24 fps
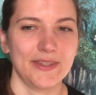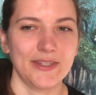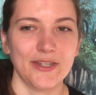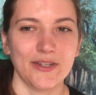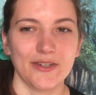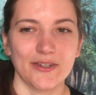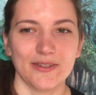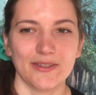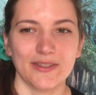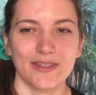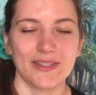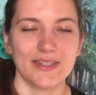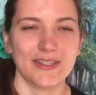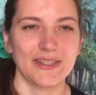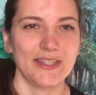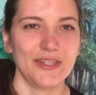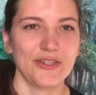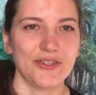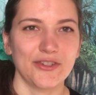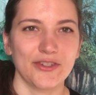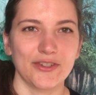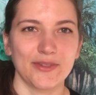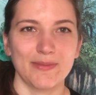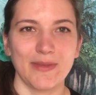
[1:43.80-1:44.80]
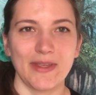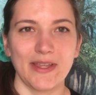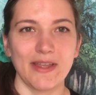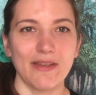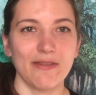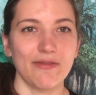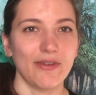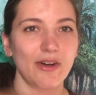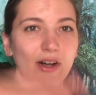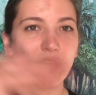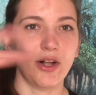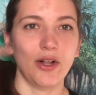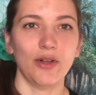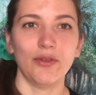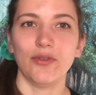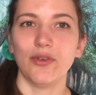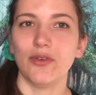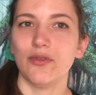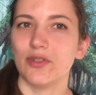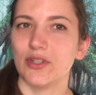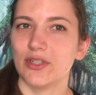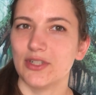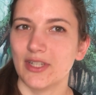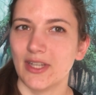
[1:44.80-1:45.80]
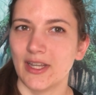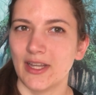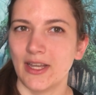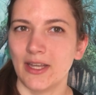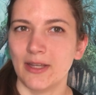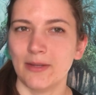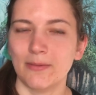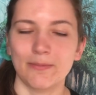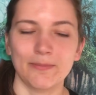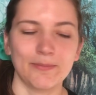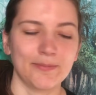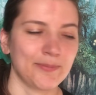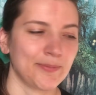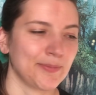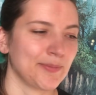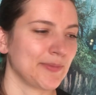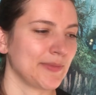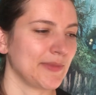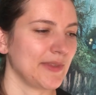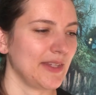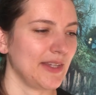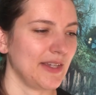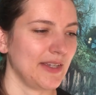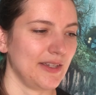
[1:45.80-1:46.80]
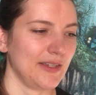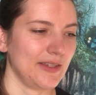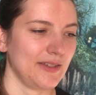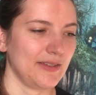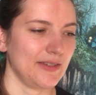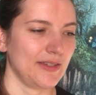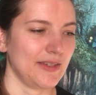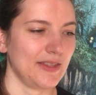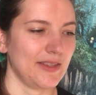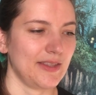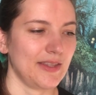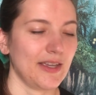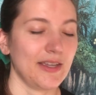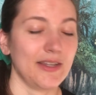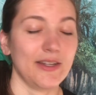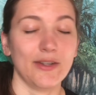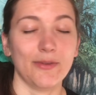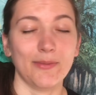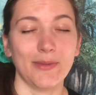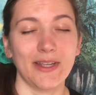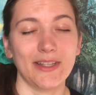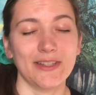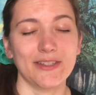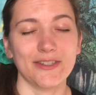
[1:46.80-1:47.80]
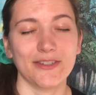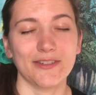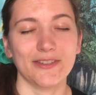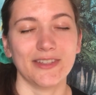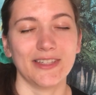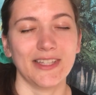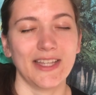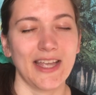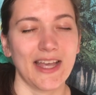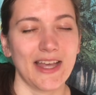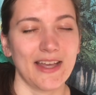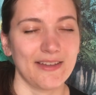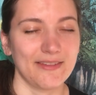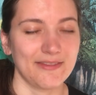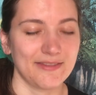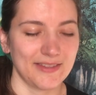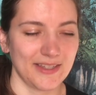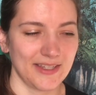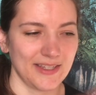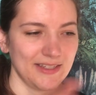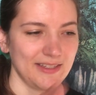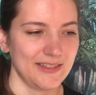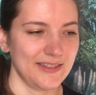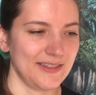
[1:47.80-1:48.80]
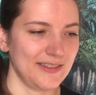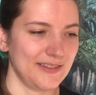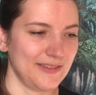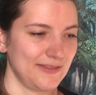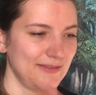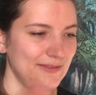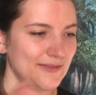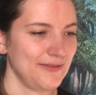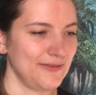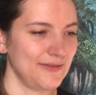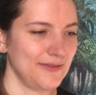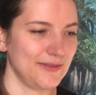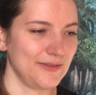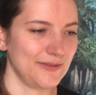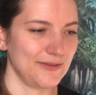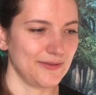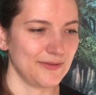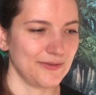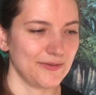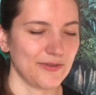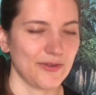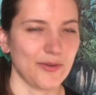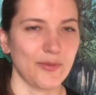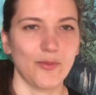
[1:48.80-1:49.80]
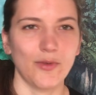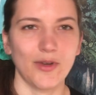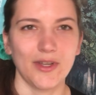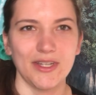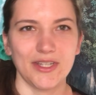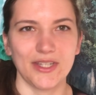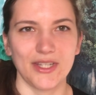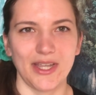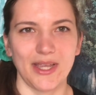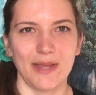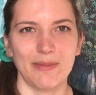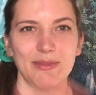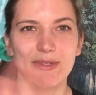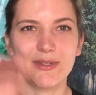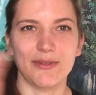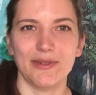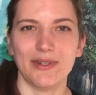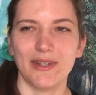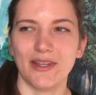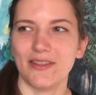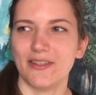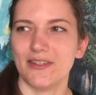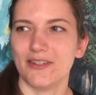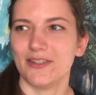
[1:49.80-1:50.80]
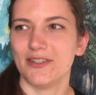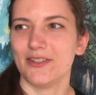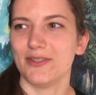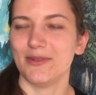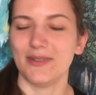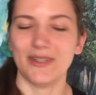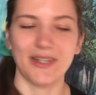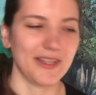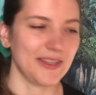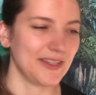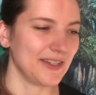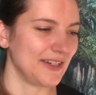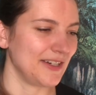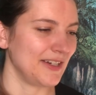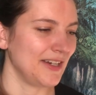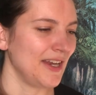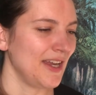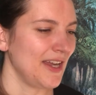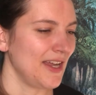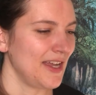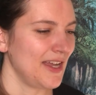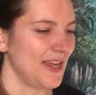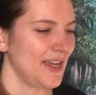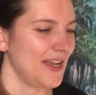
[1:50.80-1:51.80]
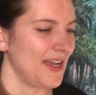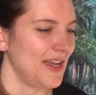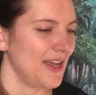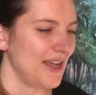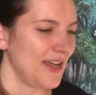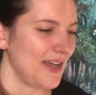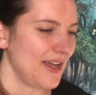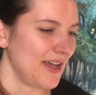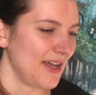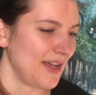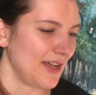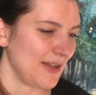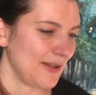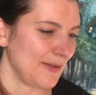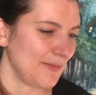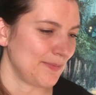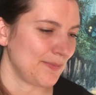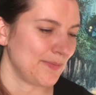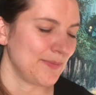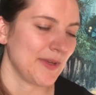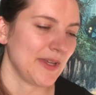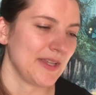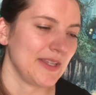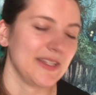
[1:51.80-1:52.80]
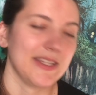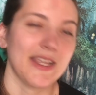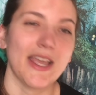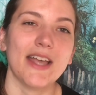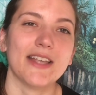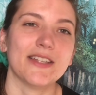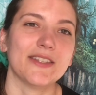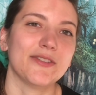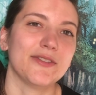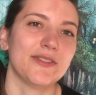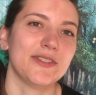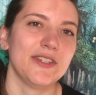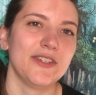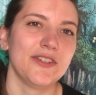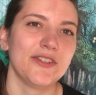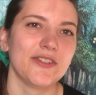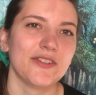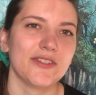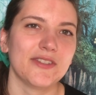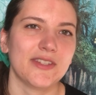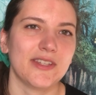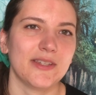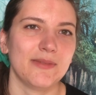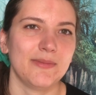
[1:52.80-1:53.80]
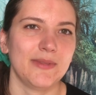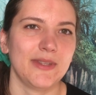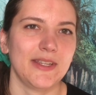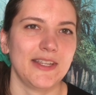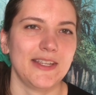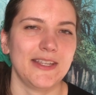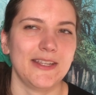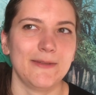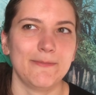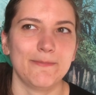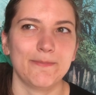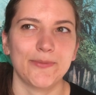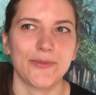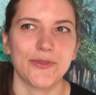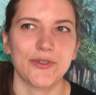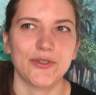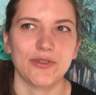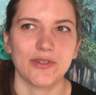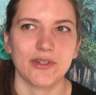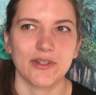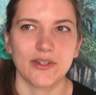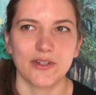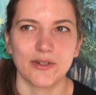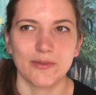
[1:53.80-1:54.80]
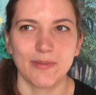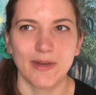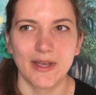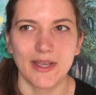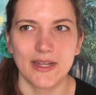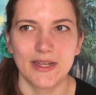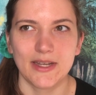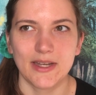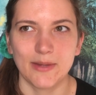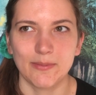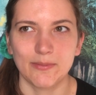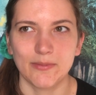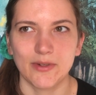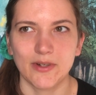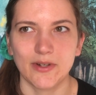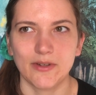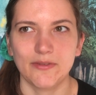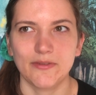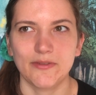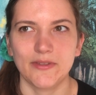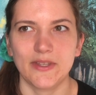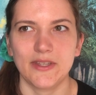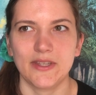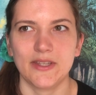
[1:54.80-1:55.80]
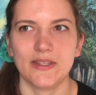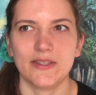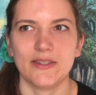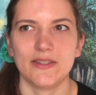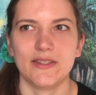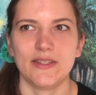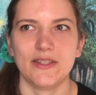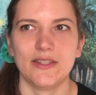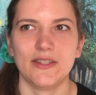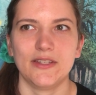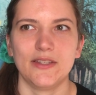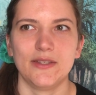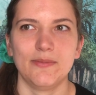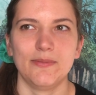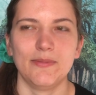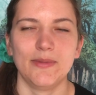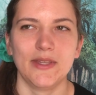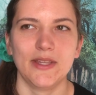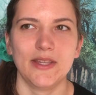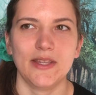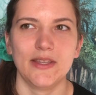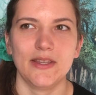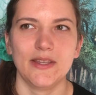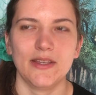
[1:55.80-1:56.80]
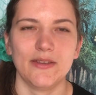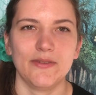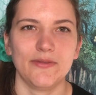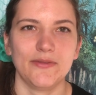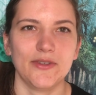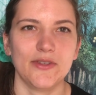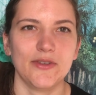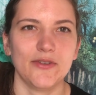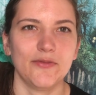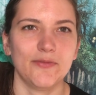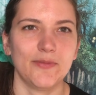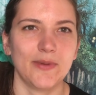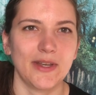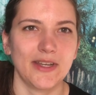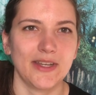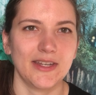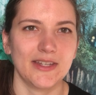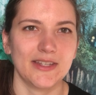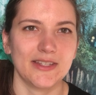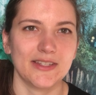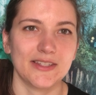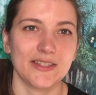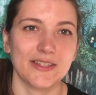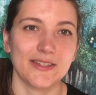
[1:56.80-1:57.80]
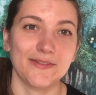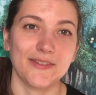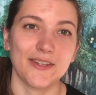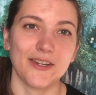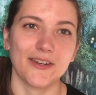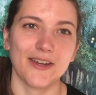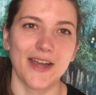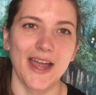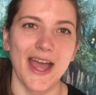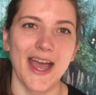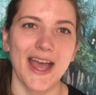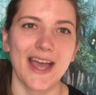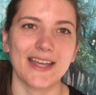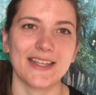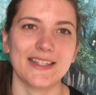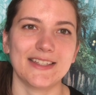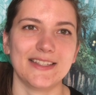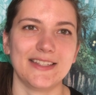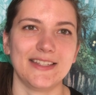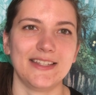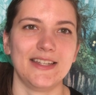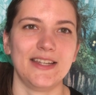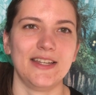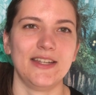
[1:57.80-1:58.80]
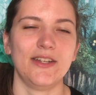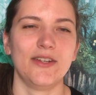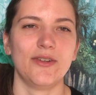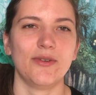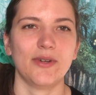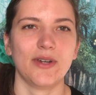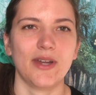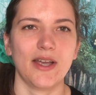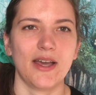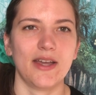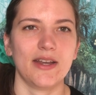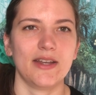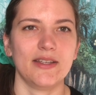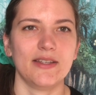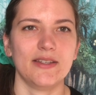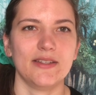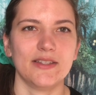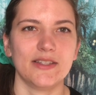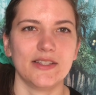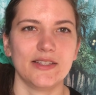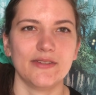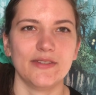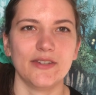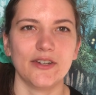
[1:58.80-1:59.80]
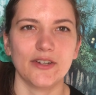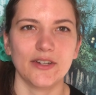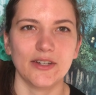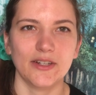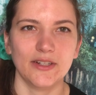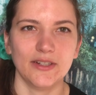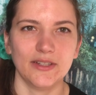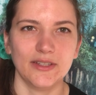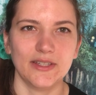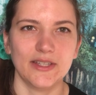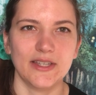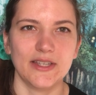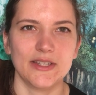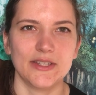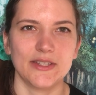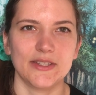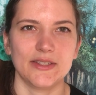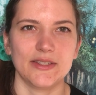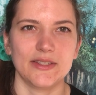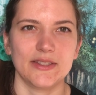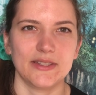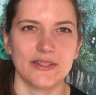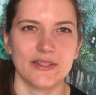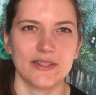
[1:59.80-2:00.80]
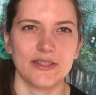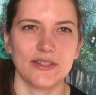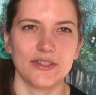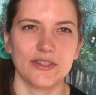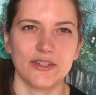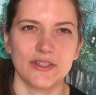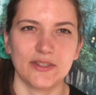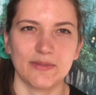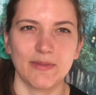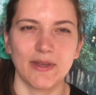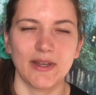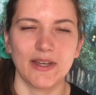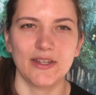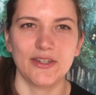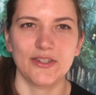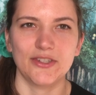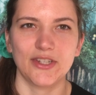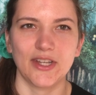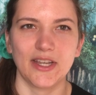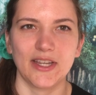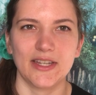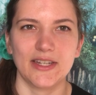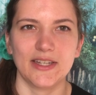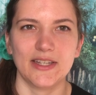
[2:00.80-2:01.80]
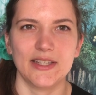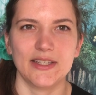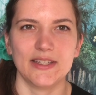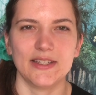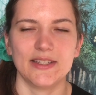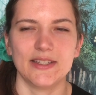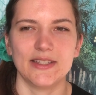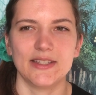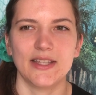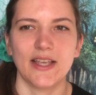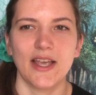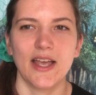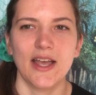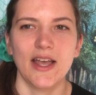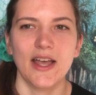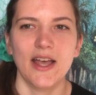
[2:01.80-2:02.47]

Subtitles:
The seizures may evolve over time. I know mine certainly have. From one type to another. But yeah, so seizures can be triggered by a number of things. It can be if you've been in a severe accident or had a severe illness, such as meningitis.